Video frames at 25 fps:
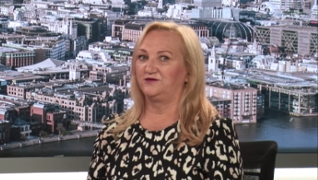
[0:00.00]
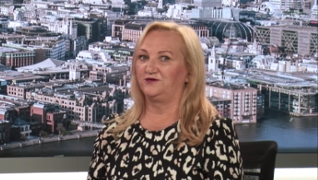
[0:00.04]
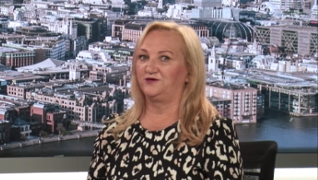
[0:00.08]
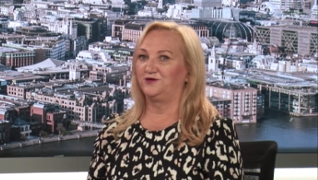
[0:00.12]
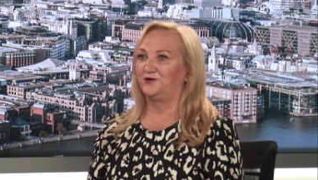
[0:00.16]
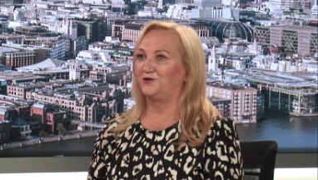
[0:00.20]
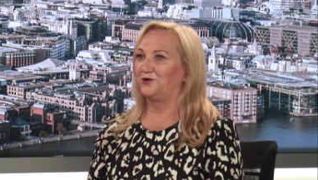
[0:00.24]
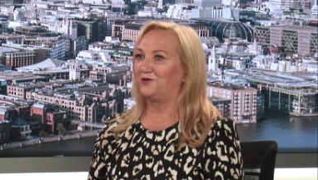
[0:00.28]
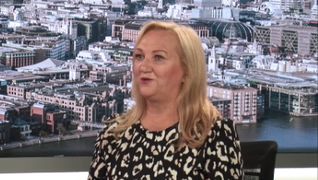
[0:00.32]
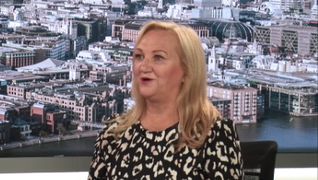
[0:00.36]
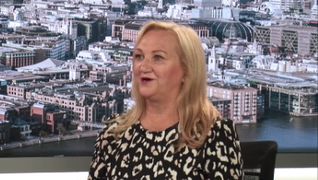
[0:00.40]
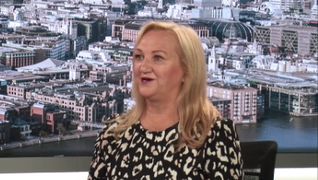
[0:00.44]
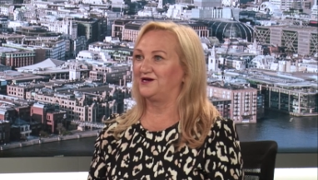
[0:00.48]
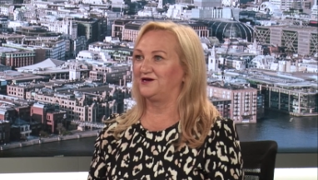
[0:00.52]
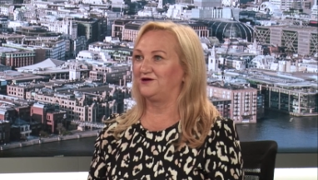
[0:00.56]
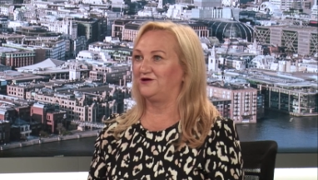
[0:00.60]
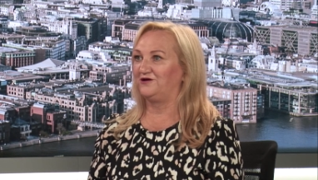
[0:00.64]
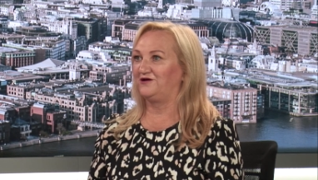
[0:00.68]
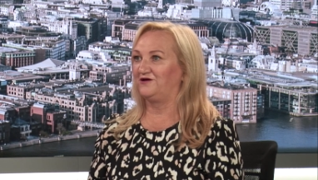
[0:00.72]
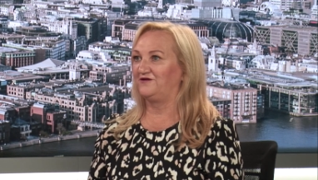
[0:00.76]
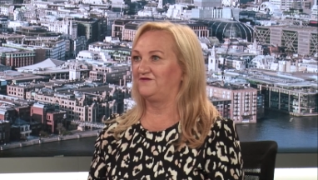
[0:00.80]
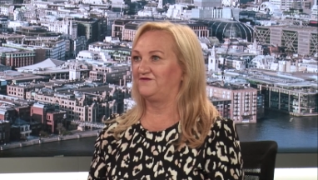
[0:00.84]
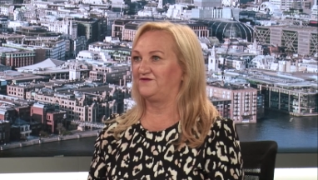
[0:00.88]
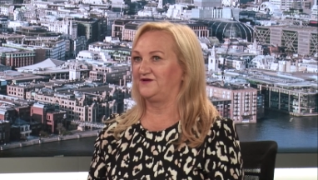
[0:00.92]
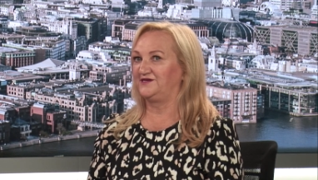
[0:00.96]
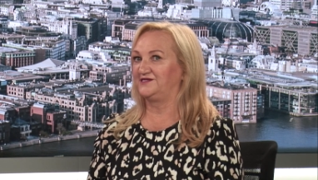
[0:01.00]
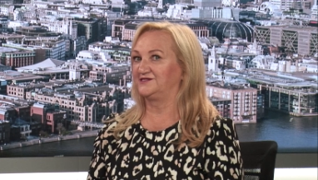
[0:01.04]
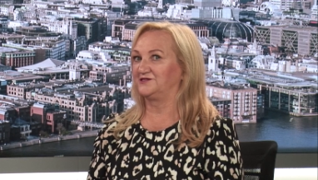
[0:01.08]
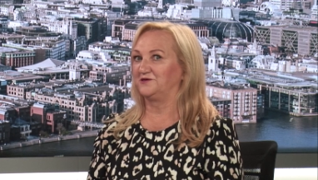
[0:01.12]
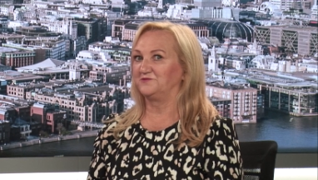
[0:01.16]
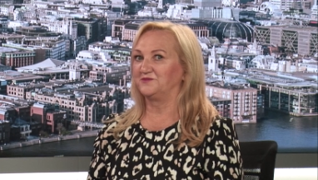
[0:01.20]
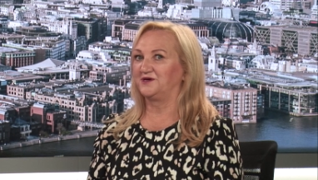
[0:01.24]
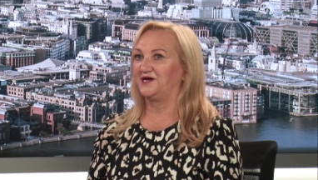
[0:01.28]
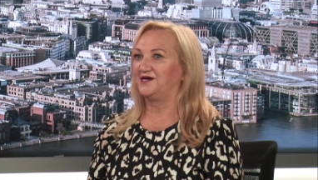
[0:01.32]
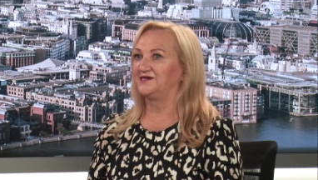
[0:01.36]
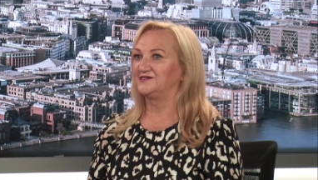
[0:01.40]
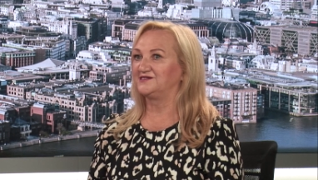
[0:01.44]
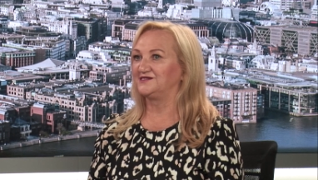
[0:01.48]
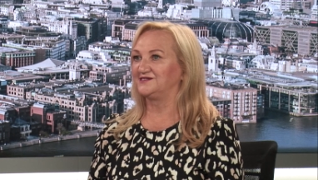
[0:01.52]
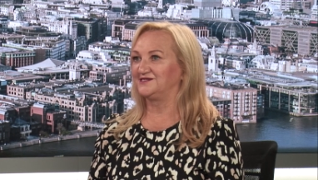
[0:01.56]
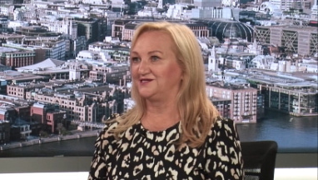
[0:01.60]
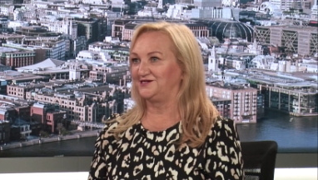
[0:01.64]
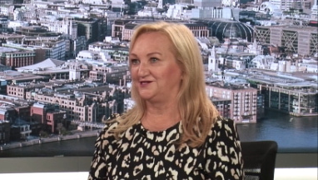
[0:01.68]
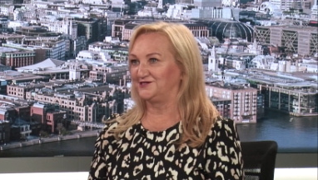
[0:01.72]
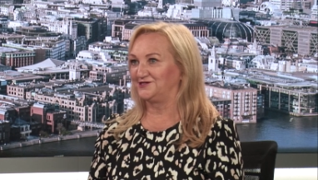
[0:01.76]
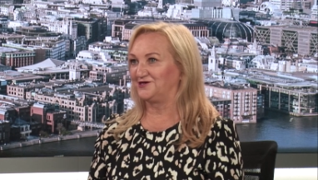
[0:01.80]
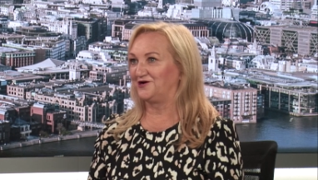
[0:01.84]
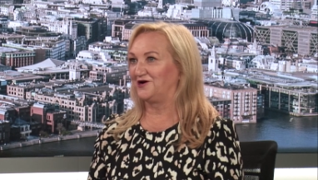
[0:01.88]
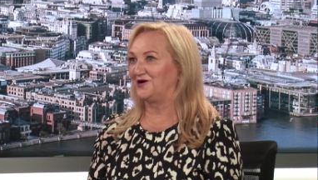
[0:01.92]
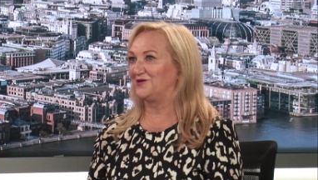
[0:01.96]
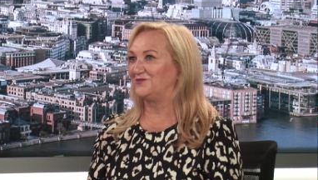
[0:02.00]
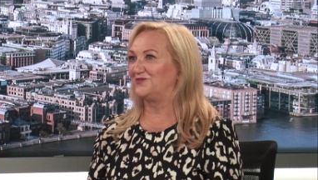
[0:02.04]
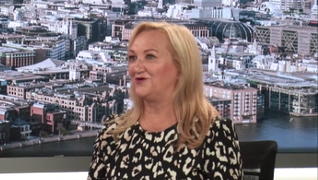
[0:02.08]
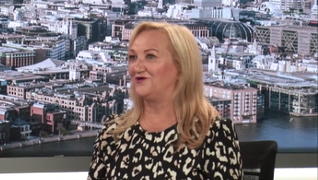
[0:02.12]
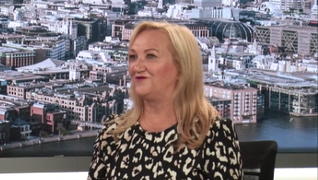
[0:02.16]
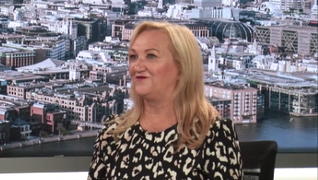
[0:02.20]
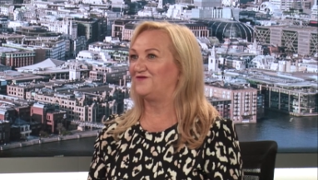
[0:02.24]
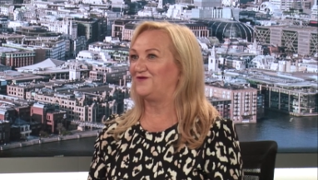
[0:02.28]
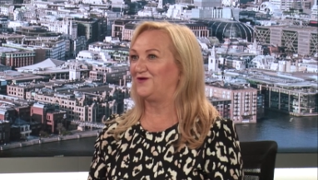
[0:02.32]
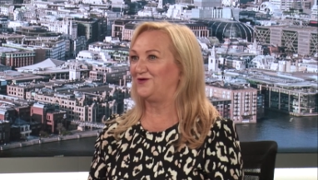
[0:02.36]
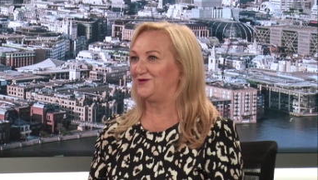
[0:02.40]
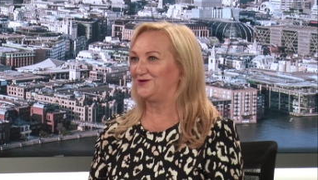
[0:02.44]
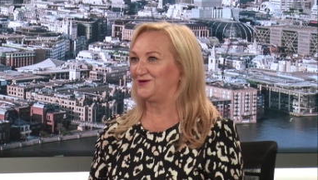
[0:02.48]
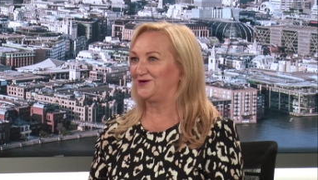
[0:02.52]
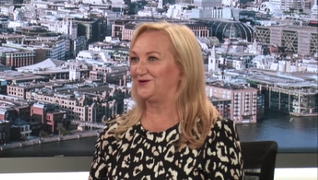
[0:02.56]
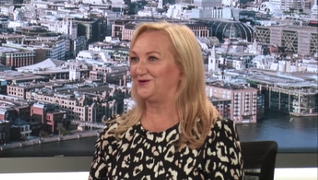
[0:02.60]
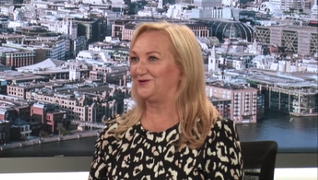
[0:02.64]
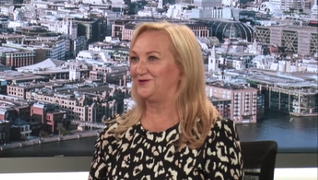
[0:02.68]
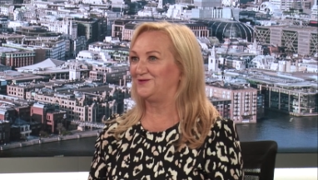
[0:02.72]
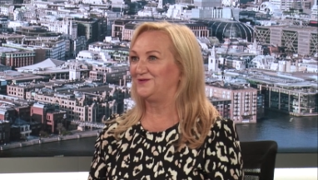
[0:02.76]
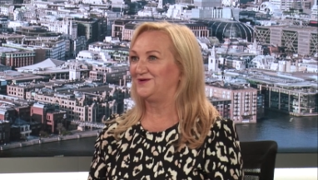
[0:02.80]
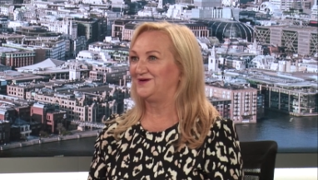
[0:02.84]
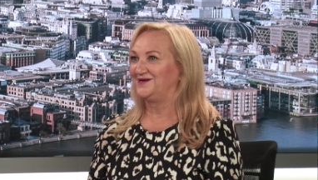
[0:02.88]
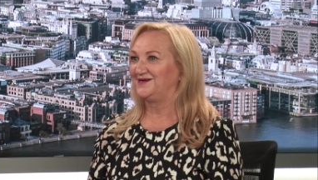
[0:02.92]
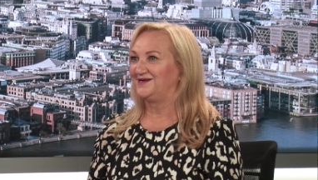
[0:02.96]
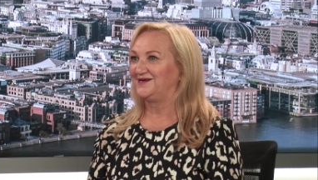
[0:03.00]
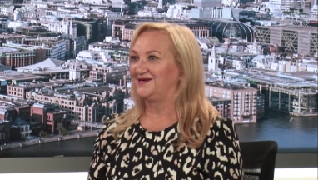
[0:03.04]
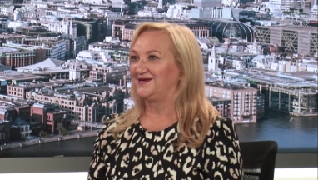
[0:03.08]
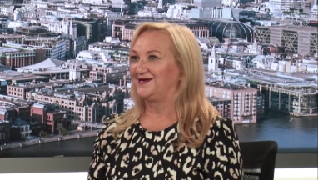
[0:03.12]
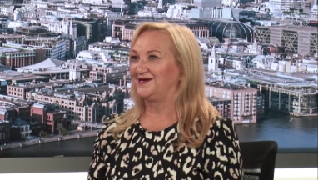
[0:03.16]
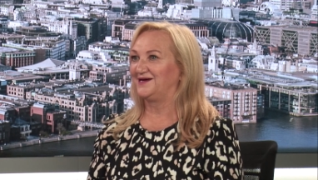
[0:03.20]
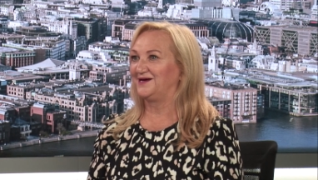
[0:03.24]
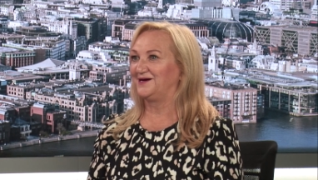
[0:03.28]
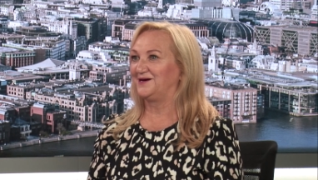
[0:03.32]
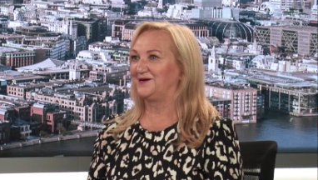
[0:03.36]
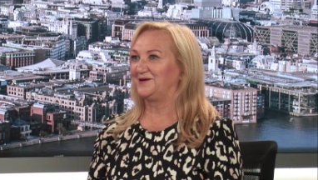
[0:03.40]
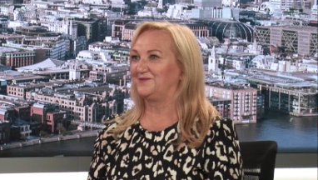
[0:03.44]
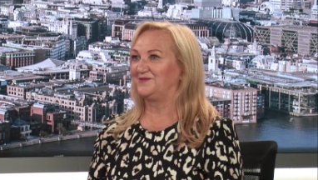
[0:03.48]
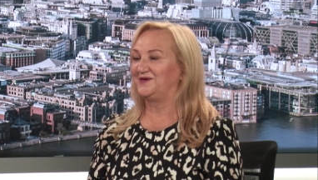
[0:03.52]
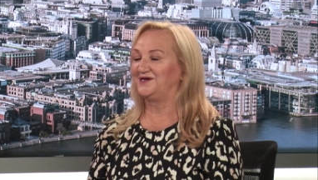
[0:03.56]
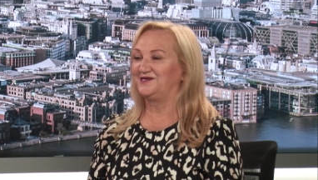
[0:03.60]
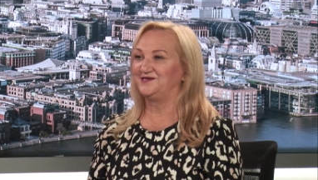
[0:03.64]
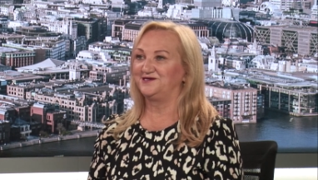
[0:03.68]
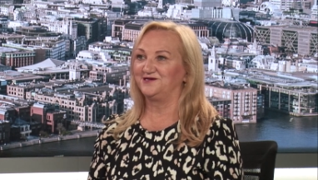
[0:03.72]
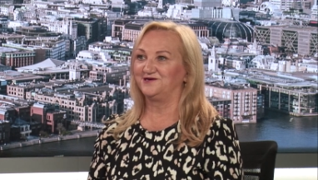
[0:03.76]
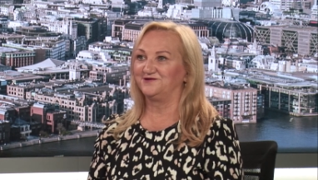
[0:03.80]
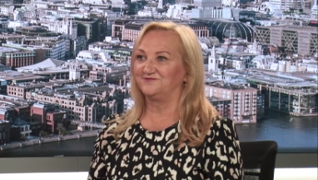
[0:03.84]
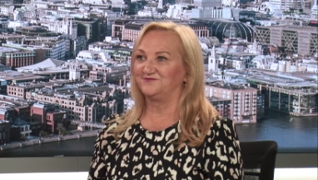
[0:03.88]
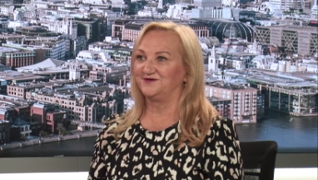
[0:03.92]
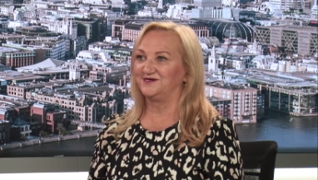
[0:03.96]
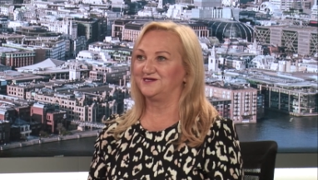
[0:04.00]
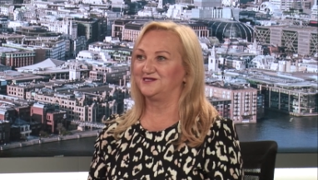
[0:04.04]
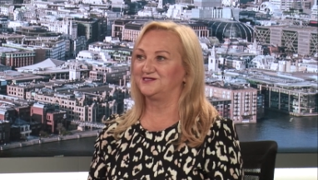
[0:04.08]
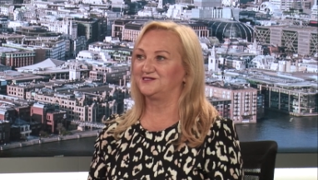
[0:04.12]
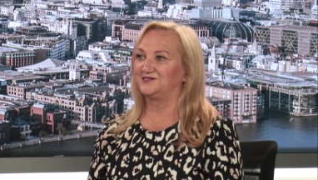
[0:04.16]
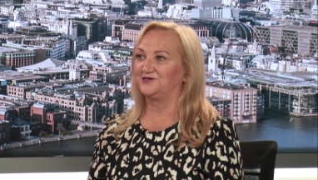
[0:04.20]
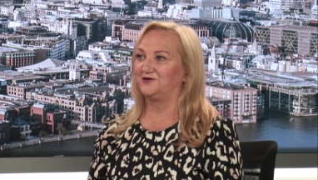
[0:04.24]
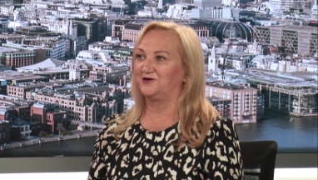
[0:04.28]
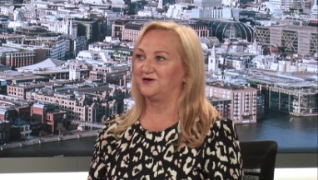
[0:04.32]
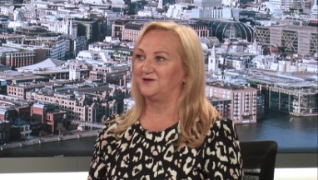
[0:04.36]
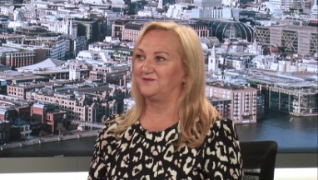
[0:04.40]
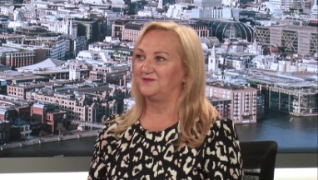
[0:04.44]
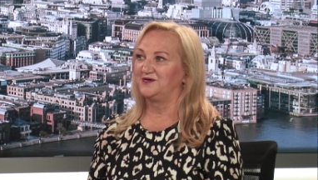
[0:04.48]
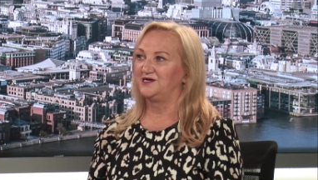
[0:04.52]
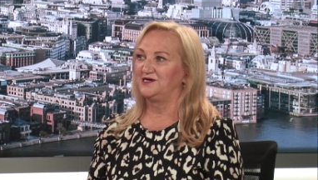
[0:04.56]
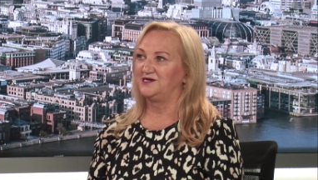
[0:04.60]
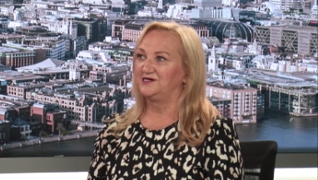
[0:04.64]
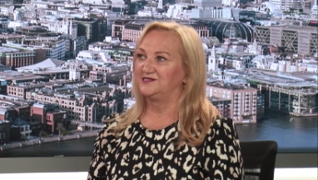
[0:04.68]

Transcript: quite a lot of, in some cases, the entire portfolio in near real time.